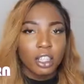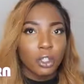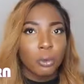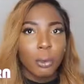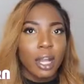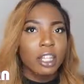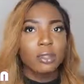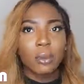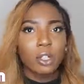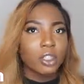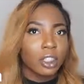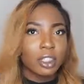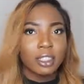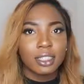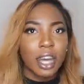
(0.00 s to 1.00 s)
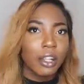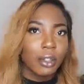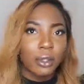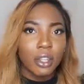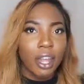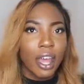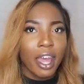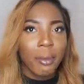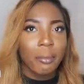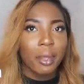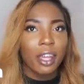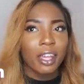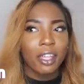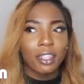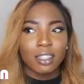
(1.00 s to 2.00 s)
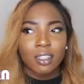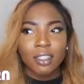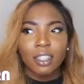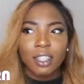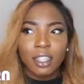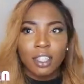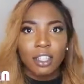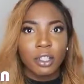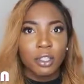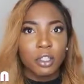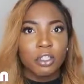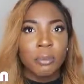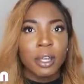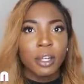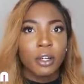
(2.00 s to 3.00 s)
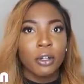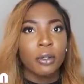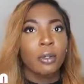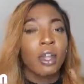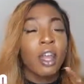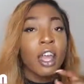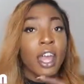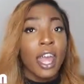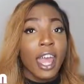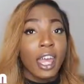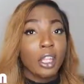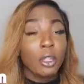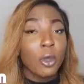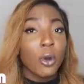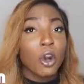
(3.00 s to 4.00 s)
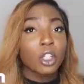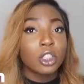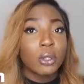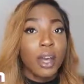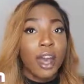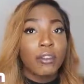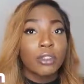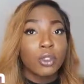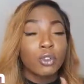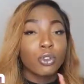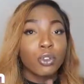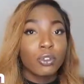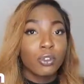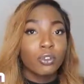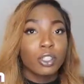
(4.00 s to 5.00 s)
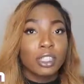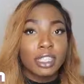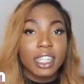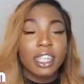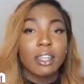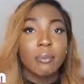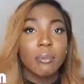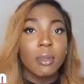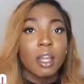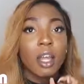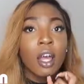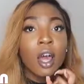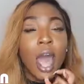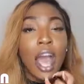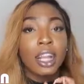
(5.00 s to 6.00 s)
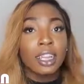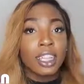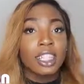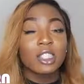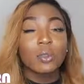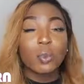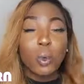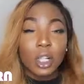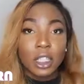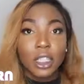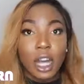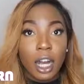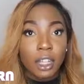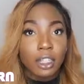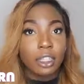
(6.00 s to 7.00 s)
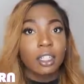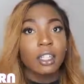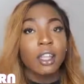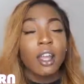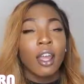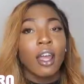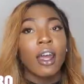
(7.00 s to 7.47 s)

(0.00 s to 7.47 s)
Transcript: Like, you might as well just download the app and, you know, use my code. And you also have to redeem at least $1.